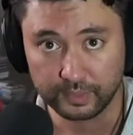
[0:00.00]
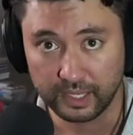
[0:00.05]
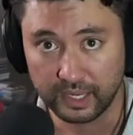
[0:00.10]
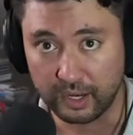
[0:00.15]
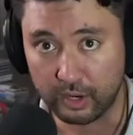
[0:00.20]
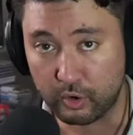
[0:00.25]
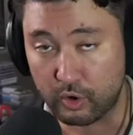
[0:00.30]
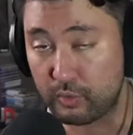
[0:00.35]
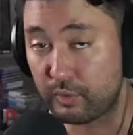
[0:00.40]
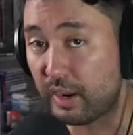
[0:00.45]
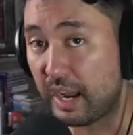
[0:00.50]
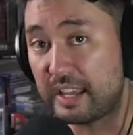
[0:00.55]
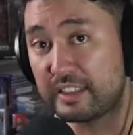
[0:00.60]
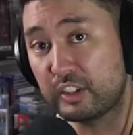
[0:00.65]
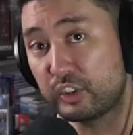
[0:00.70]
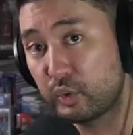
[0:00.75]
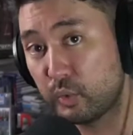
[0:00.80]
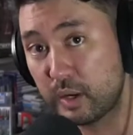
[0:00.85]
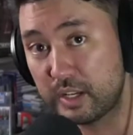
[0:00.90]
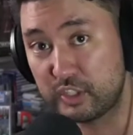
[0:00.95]
here over at the
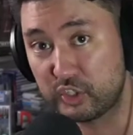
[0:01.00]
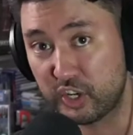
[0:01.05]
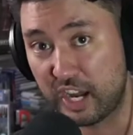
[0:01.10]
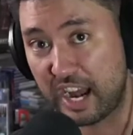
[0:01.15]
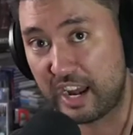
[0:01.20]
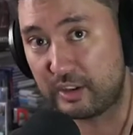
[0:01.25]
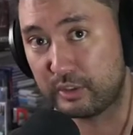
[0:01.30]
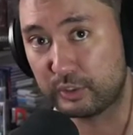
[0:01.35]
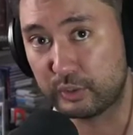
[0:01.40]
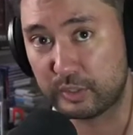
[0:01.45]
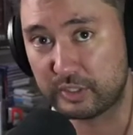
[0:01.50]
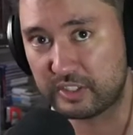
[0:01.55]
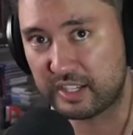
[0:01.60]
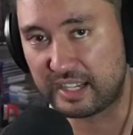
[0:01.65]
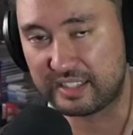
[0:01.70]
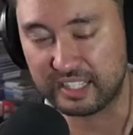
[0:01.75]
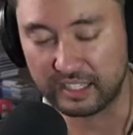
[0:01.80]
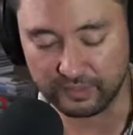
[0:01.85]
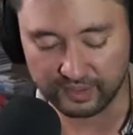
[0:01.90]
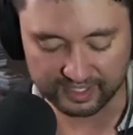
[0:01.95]
Twitch channel,
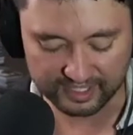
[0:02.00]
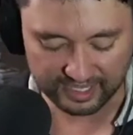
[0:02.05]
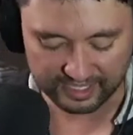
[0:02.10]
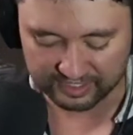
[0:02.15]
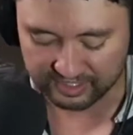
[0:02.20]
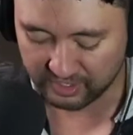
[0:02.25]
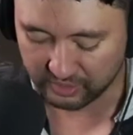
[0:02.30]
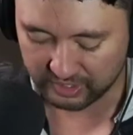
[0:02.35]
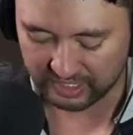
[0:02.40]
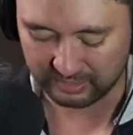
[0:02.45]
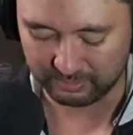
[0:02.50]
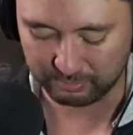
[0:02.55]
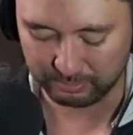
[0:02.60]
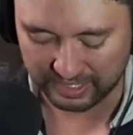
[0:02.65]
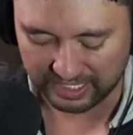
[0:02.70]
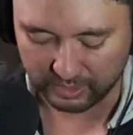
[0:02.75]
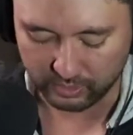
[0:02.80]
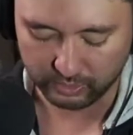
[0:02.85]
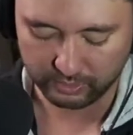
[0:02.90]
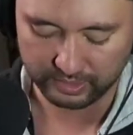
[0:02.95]

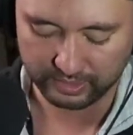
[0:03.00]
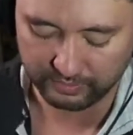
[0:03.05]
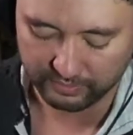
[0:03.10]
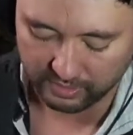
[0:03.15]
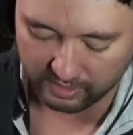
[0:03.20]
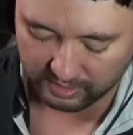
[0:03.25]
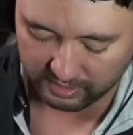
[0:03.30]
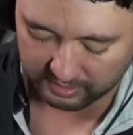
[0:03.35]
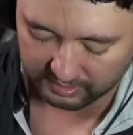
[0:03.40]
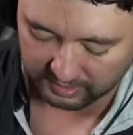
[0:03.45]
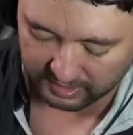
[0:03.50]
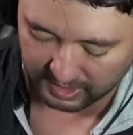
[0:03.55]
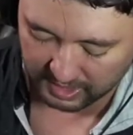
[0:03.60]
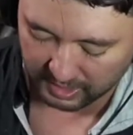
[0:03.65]
twitch.tv/ThereCanBeOnlyVaughn,